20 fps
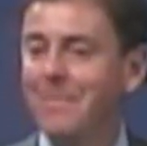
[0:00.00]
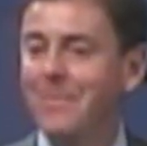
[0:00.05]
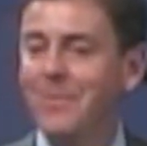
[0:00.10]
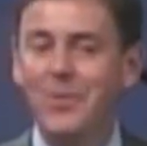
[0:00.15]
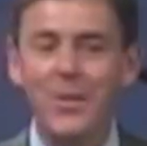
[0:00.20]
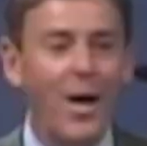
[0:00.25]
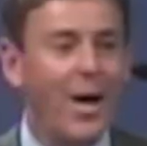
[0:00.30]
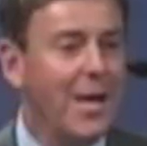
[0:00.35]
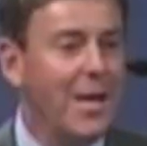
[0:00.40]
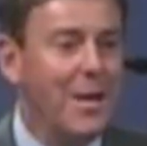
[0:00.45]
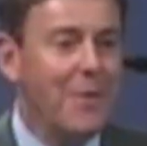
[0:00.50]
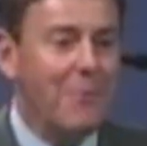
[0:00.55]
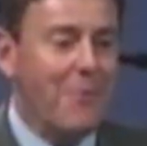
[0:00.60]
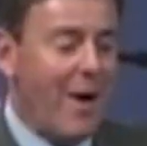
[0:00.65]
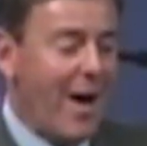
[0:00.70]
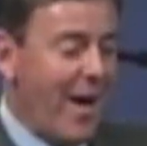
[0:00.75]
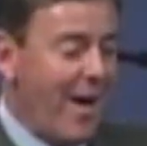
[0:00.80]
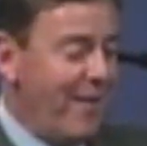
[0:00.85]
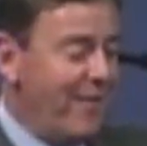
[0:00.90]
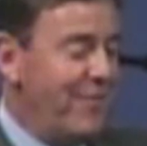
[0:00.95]
Tiny
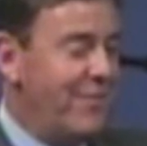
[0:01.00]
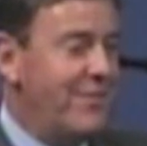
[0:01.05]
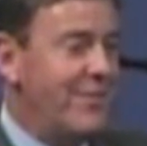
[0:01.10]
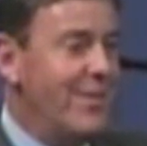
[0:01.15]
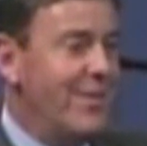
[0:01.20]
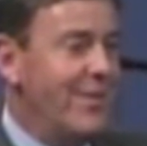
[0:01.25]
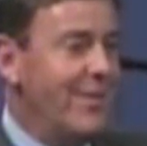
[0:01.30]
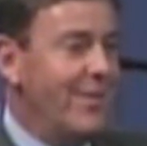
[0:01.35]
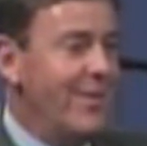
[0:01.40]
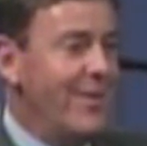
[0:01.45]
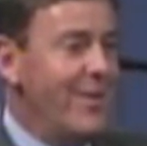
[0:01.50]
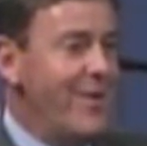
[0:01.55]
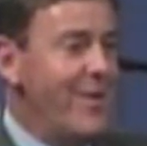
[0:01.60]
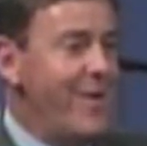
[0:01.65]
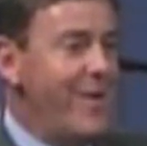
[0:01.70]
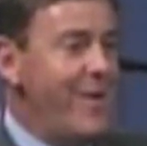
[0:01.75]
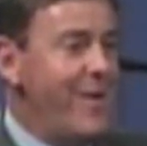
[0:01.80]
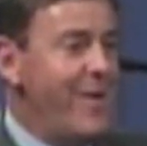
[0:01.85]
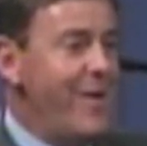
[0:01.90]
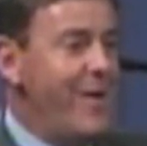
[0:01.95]
raft,
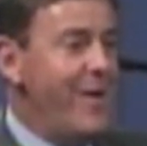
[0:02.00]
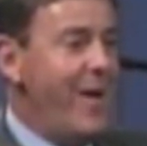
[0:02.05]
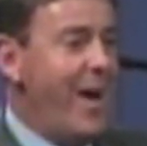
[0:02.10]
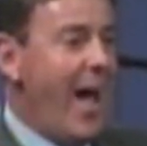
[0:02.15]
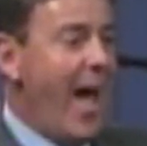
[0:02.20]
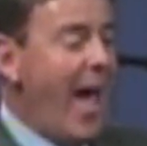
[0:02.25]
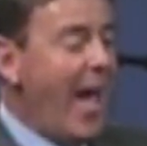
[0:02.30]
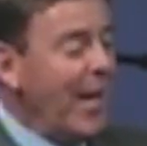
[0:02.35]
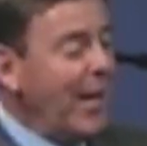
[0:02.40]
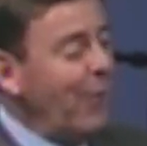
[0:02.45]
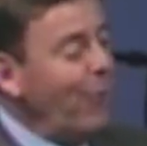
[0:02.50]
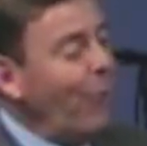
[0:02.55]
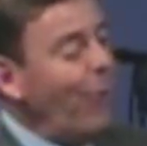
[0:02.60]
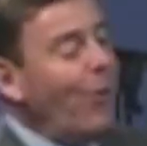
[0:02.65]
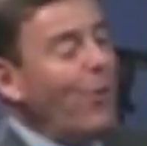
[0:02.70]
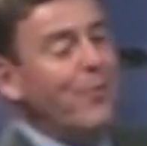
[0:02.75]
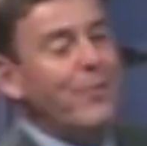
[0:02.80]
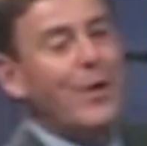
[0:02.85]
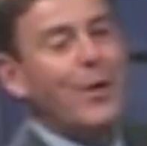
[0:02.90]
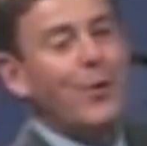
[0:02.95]
hanging
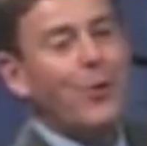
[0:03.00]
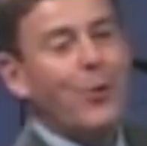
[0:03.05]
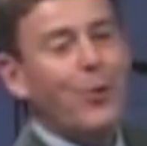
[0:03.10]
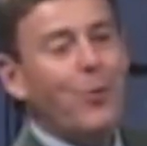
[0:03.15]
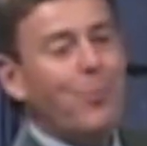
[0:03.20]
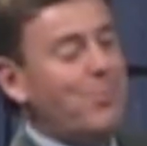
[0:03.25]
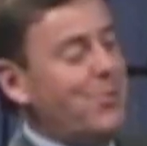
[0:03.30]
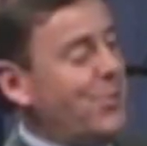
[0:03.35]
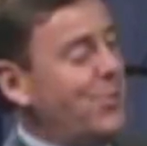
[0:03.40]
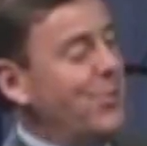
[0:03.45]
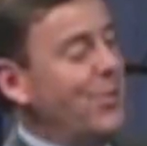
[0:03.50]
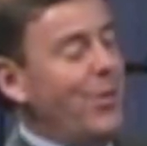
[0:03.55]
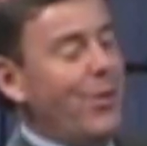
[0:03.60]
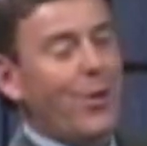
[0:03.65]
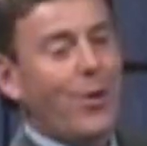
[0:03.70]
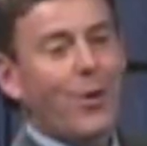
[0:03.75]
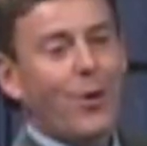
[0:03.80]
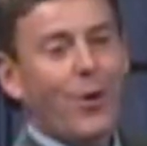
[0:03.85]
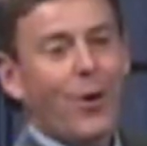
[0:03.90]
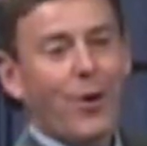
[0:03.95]
all of our hopes
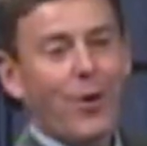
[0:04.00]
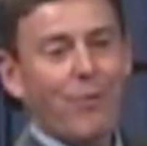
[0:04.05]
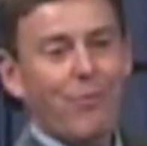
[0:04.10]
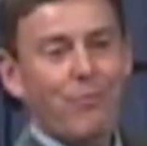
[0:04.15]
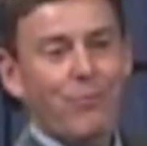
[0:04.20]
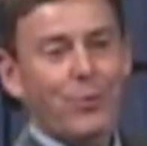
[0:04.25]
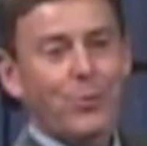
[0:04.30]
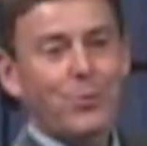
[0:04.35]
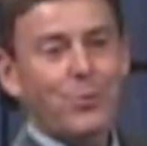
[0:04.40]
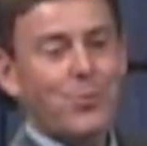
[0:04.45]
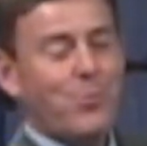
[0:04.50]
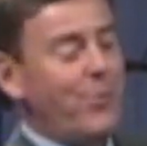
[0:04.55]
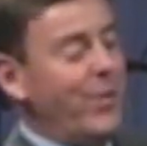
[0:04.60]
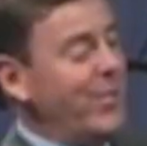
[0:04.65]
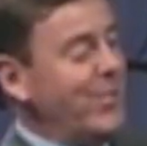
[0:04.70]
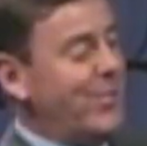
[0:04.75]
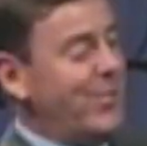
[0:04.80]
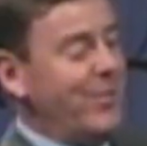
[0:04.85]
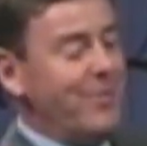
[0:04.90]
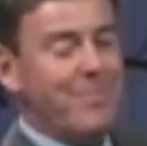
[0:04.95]
on a fool's
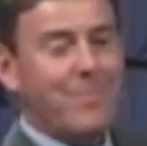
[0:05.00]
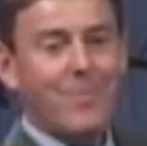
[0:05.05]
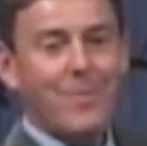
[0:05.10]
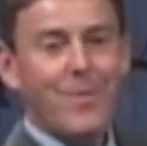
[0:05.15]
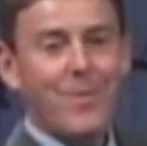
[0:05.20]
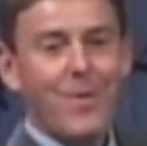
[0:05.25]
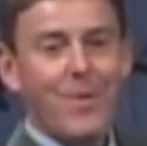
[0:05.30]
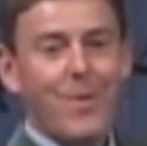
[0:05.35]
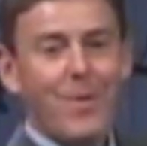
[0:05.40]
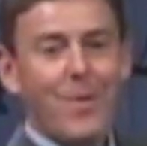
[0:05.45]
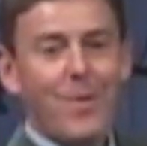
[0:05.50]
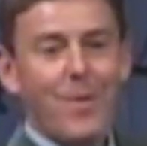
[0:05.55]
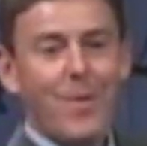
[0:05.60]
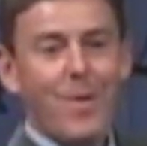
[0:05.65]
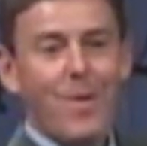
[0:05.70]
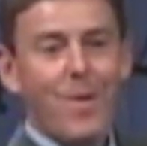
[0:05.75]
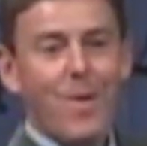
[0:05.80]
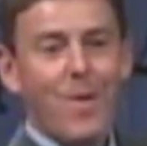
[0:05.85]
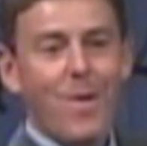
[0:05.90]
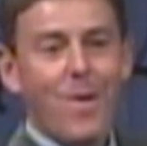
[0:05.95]
wisdom.
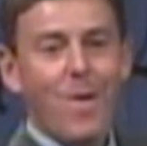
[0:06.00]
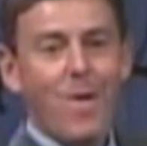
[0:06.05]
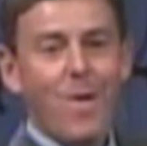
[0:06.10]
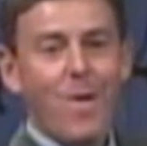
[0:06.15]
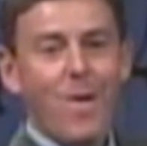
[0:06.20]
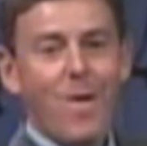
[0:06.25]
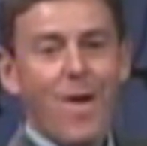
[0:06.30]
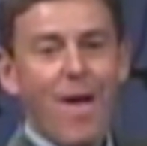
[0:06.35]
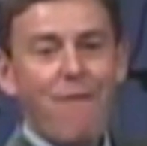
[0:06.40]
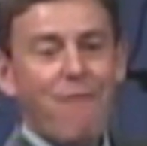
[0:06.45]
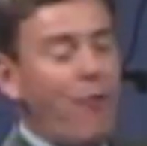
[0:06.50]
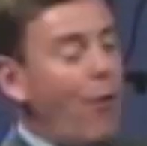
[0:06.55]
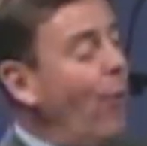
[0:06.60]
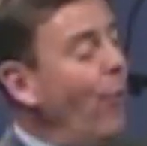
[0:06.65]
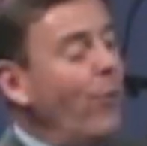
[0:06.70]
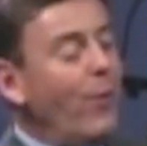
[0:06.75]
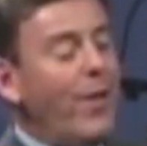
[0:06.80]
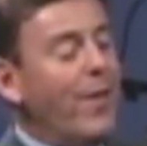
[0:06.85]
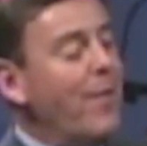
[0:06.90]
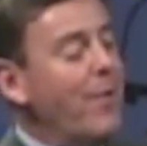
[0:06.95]
If
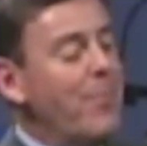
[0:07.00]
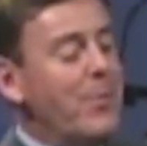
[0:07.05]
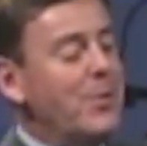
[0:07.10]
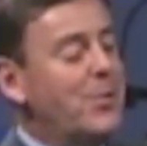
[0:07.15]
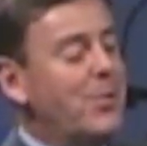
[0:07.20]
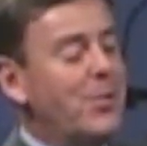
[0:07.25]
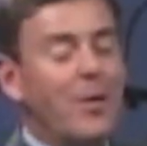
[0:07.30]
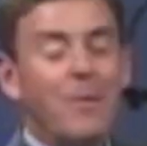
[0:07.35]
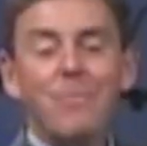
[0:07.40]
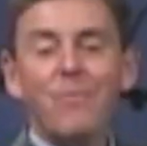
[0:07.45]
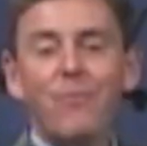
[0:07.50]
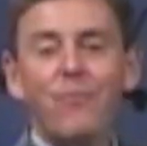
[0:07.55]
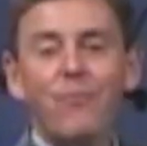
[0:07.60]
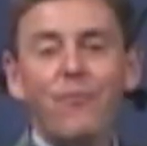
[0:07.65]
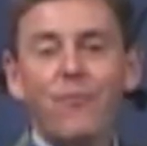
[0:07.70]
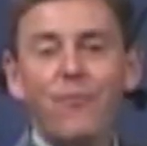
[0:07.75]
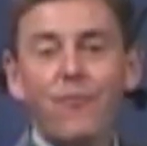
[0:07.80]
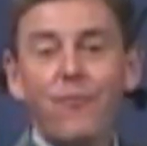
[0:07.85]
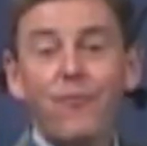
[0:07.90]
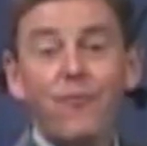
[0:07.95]
only there was some
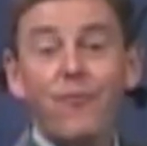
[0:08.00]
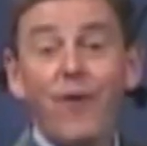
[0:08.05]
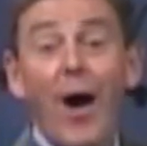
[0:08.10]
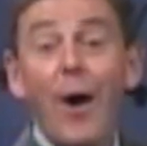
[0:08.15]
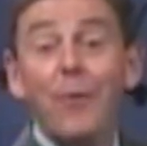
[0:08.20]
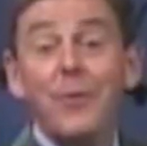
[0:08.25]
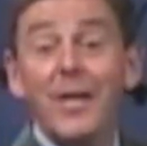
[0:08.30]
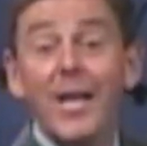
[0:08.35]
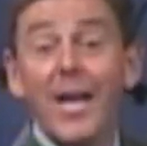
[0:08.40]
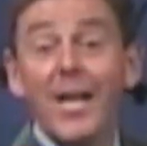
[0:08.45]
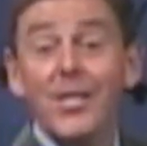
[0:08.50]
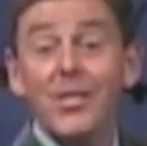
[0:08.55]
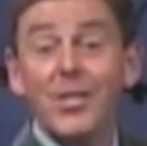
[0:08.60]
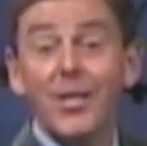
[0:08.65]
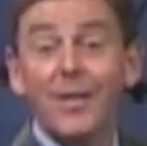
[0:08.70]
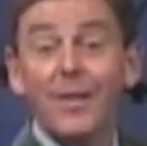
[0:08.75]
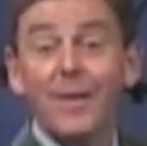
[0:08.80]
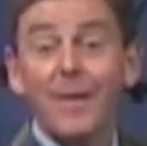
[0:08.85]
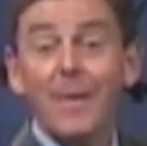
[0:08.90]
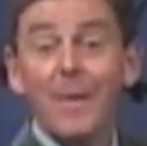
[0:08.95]

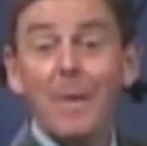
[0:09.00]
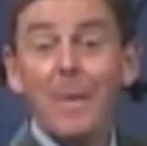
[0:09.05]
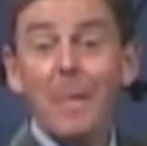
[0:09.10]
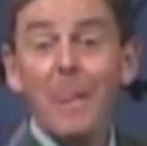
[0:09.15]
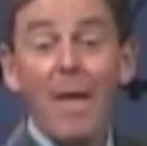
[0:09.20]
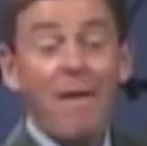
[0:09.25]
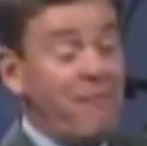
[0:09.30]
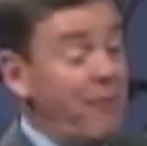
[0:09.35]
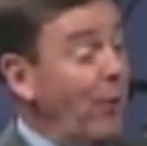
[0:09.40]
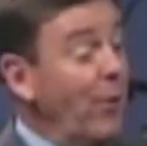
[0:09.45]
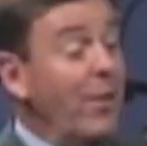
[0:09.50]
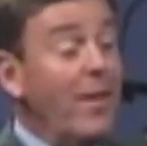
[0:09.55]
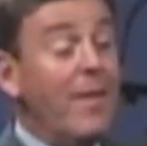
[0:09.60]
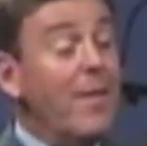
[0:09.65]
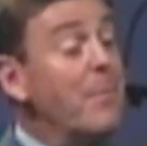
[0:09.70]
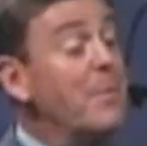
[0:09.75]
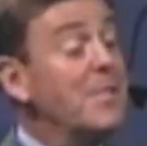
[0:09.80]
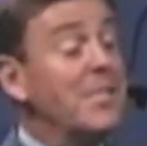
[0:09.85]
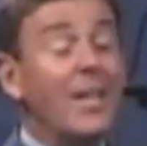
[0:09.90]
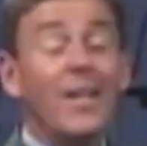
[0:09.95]
foundation. If only
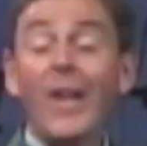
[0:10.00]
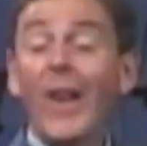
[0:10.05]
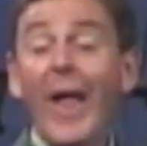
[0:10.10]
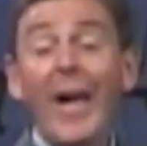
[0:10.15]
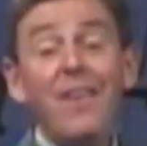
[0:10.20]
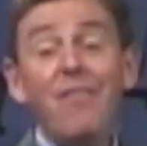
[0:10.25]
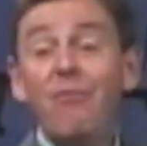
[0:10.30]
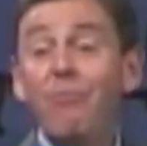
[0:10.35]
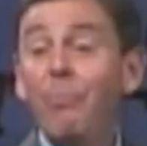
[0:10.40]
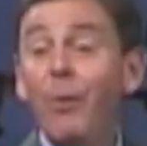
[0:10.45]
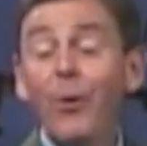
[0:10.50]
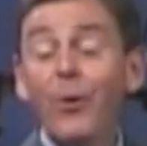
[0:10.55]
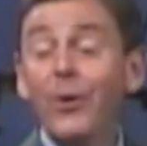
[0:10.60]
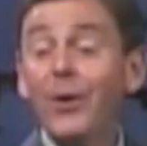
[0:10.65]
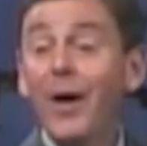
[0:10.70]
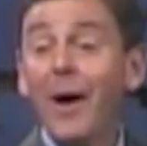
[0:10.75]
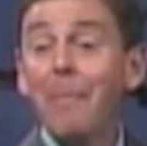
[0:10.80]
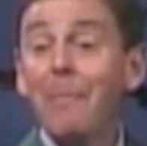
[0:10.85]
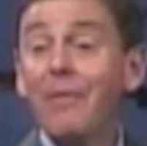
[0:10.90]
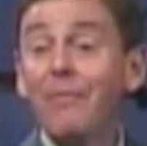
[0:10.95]
there was a
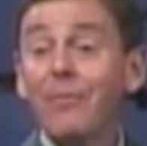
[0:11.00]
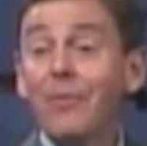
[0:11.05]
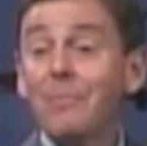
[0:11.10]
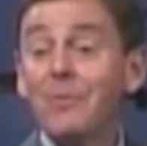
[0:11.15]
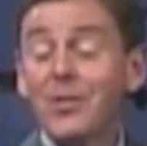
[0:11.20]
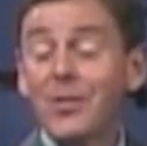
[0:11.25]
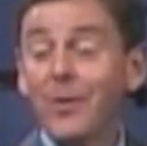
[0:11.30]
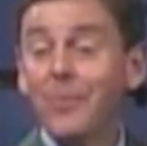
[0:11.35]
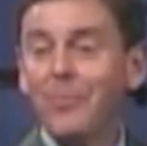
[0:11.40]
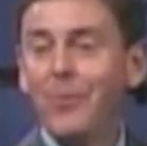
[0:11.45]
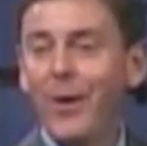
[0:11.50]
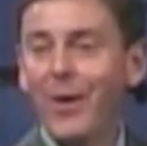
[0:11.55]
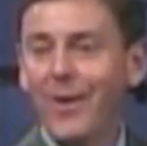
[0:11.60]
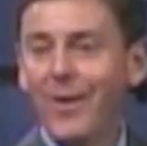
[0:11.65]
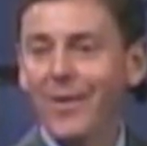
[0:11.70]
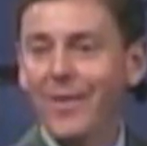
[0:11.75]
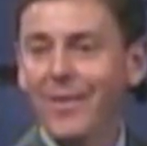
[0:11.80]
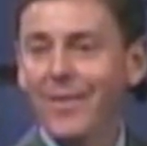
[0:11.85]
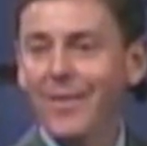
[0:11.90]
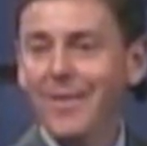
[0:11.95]
lifeboat coming from somewhere.
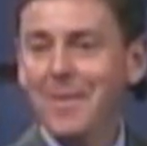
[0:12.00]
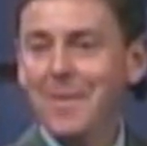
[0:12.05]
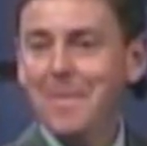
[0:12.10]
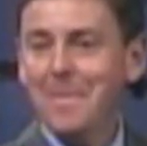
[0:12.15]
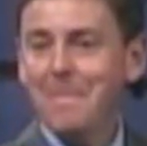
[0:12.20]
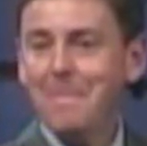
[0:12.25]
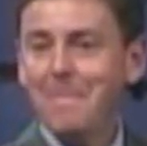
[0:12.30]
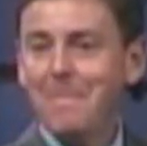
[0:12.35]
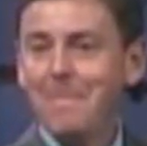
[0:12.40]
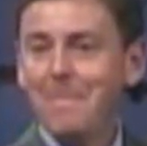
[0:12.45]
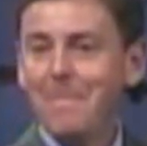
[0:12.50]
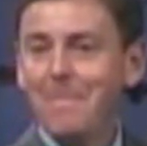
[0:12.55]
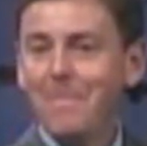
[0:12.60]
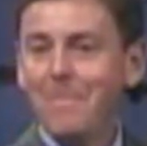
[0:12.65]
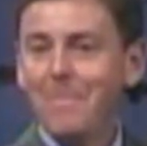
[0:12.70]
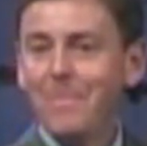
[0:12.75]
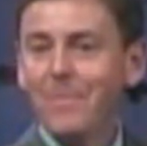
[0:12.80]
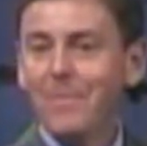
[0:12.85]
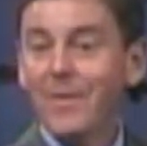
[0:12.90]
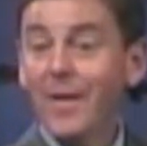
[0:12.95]

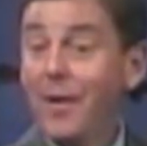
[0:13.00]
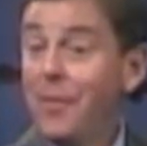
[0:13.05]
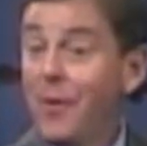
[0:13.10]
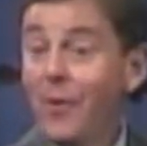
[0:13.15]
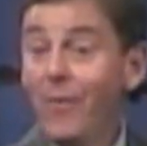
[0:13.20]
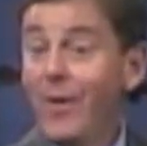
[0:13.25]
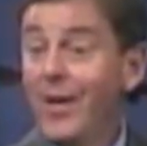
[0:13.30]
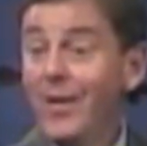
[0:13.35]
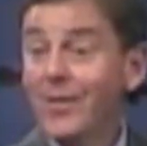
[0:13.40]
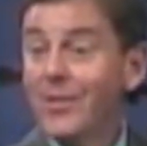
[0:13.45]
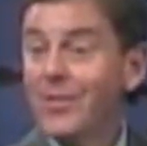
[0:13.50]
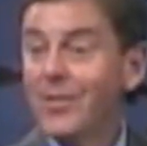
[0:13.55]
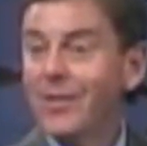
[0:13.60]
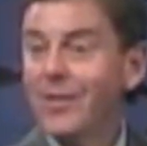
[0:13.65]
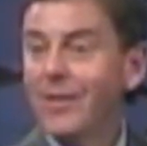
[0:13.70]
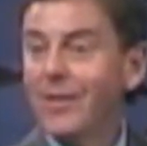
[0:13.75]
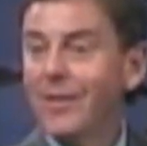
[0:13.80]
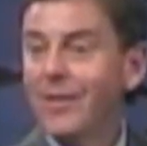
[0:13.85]
And there is.